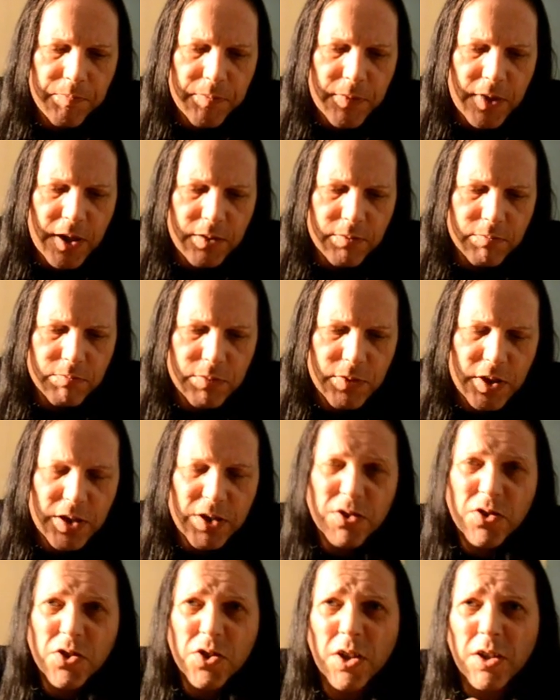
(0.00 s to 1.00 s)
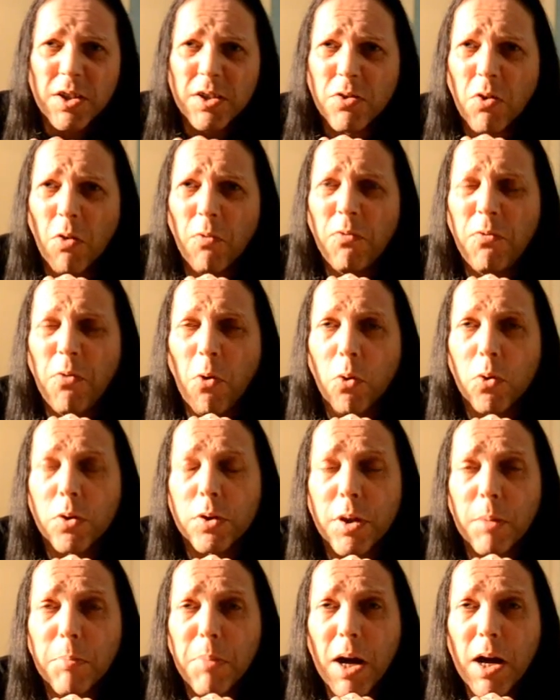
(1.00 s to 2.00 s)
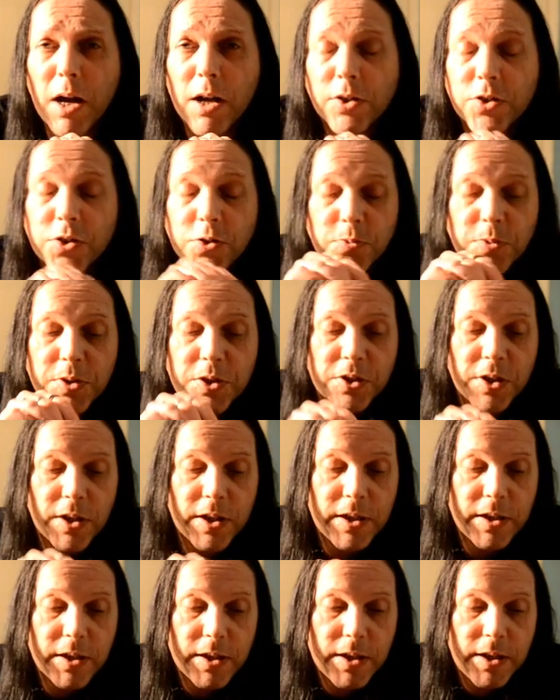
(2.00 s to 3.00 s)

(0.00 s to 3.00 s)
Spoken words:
it's certainly not fallen apart, shall we say.